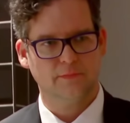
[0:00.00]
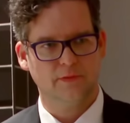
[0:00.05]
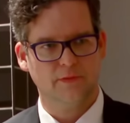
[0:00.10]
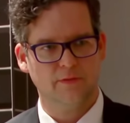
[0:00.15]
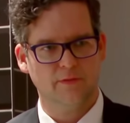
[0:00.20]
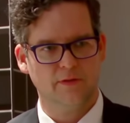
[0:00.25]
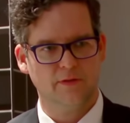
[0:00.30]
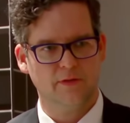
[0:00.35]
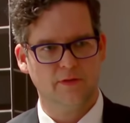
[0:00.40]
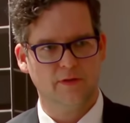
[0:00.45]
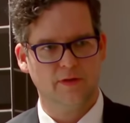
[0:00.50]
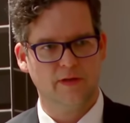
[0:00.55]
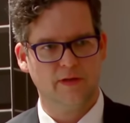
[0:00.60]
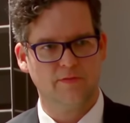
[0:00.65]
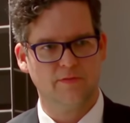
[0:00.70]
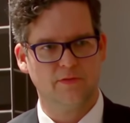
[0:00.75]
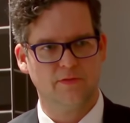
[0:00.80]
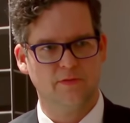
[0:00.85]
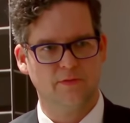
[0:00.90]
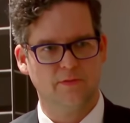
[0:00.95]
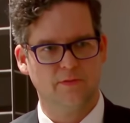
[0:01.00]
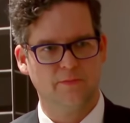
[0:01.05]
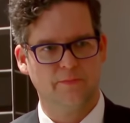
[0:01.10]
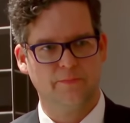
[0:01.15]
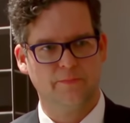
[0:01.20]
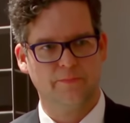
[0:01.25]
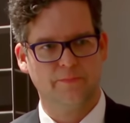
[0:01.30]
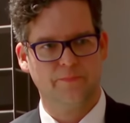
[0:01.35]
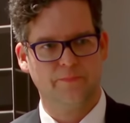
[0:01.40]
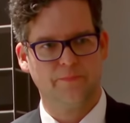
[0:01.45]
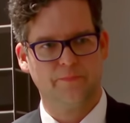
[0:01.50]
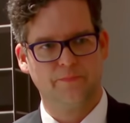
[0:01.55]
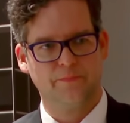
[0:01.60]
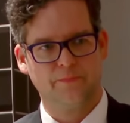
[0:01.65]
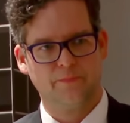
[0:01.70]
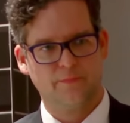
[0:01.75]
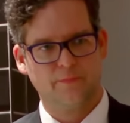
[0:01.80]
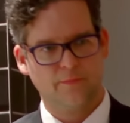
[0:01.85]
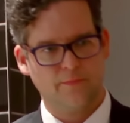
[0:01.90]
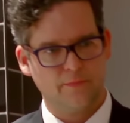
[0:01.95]
maybe three and a half,
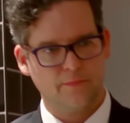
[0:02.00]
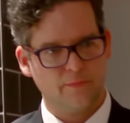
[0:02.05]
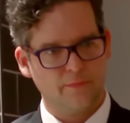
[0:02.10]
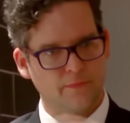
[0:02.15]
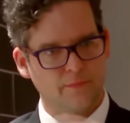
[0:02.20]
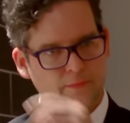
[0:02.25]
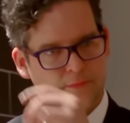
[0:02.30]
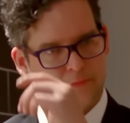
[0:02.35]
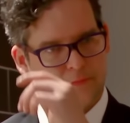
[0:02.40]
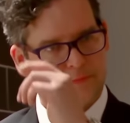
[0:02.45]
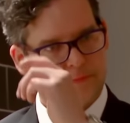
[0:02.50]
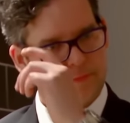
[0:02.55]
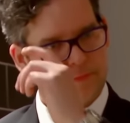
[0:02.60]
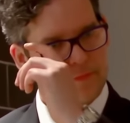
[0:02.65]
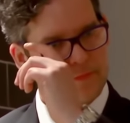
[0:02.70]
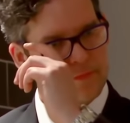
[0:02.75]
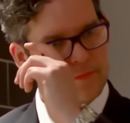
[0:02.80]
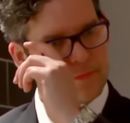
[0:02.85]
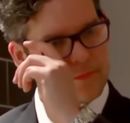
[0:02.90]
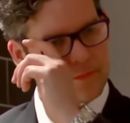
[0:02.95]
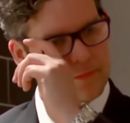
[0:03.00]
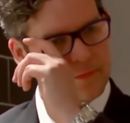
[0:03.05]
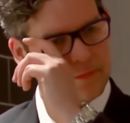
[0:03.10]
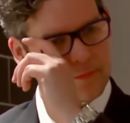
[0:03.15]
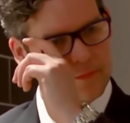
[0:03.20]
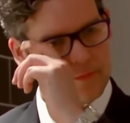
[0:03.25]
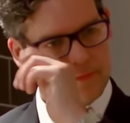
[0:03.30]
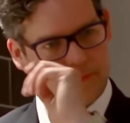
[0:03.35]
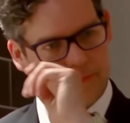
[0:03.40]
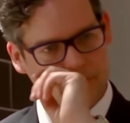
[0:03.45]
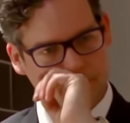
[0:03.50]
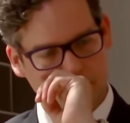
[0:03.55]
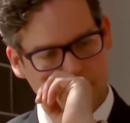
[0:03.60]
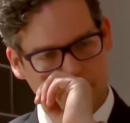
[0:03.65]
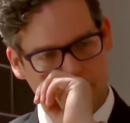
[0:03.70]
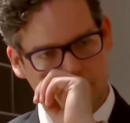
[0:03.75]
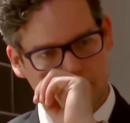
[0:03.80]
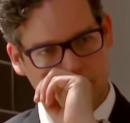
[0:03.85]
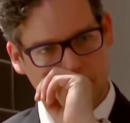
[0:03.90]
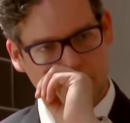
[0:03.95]
since last time she had Tom
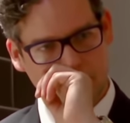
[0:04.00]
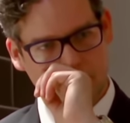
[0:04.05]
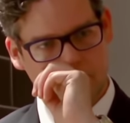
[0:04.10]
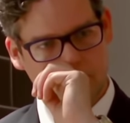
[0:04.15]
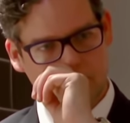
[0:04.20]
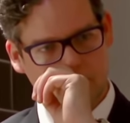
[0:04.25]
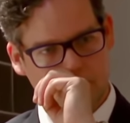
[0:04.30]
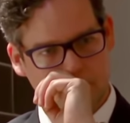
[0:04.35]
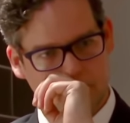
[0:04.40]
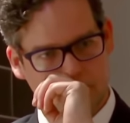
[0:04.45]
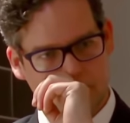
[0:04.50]
as an ex, and